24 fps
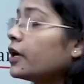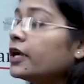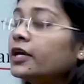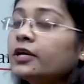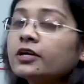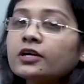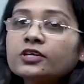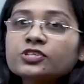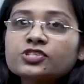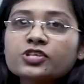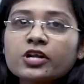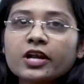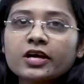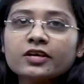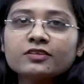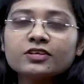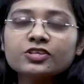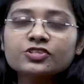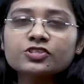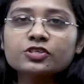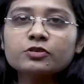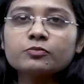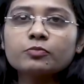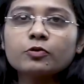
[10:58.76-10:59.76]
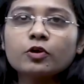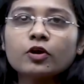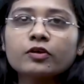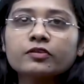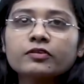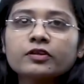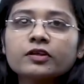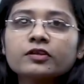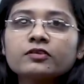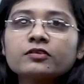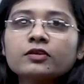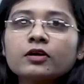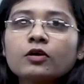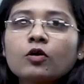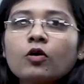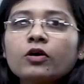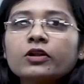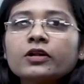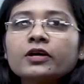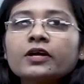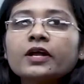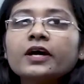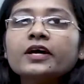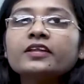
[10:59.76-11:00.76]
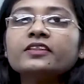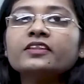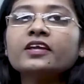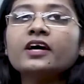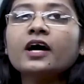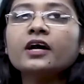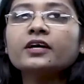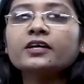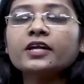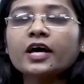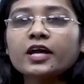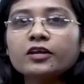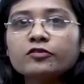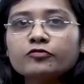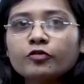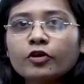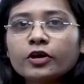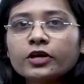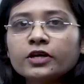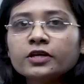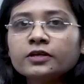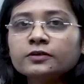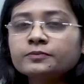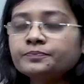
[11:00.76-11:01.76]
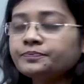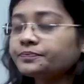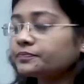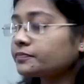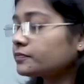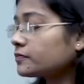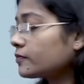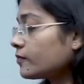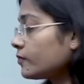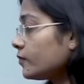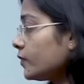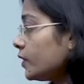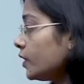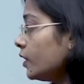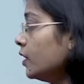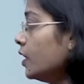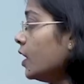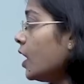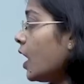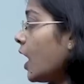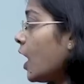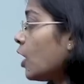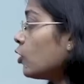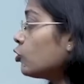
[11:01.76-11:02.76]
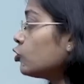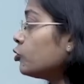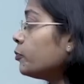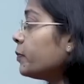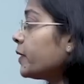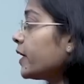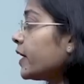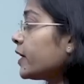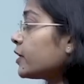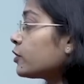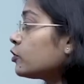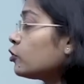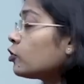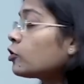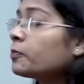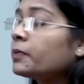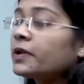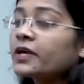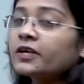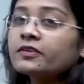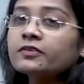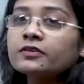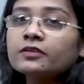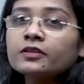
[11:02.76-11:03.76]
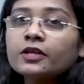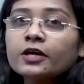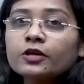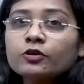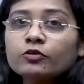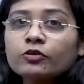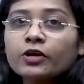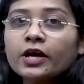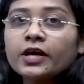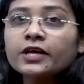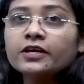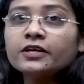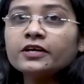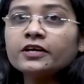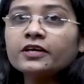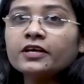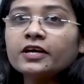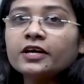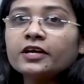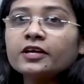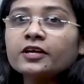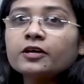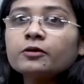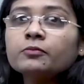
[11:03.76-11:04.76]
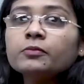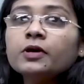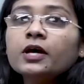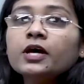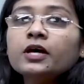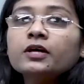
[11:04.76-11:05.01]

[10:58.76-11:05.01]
industrialization process, the cholera and the typhoid outbreak took place in the United Kingdom.